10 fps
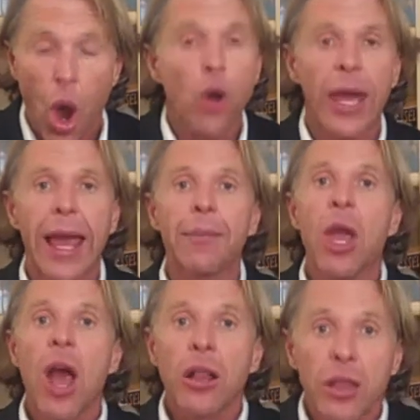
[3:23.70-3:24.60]
Okay,
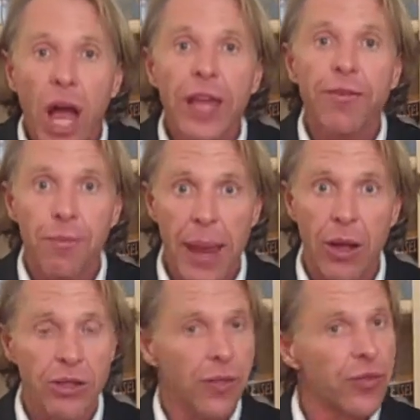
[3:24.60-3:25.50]
life
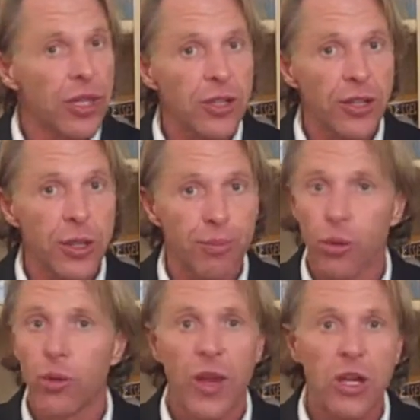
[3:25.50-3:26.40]
balance. If this doesn't
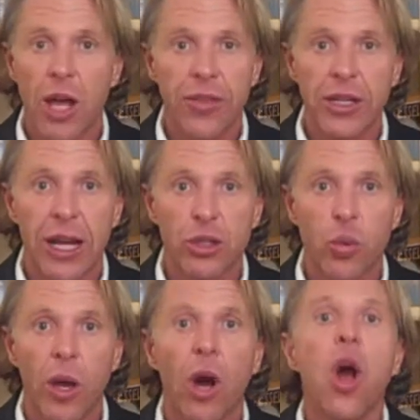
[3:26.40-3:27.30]
prove it, nothing else
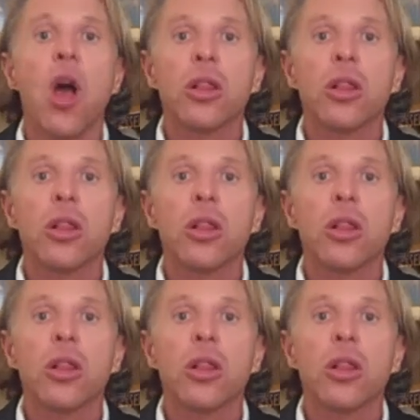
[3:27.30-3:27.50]
will.